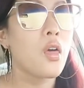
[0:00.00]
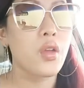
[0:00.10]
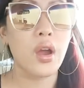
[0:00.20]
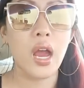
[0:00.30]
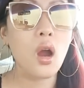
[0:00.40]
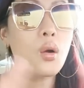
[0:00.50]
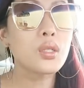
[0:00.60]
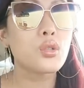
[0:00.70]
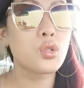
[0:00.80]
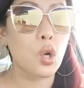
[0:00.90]
their hair always
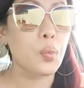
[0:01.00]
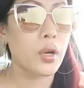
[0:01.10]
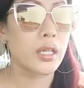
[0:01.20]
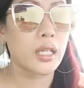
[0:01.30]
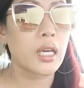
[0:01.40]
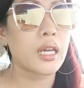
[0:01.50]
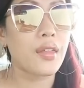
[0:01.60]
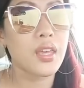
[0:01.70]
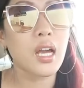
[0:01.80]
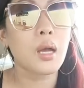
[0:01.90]
looked so pretty, and I
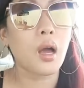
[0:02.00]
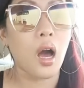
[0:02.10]
think I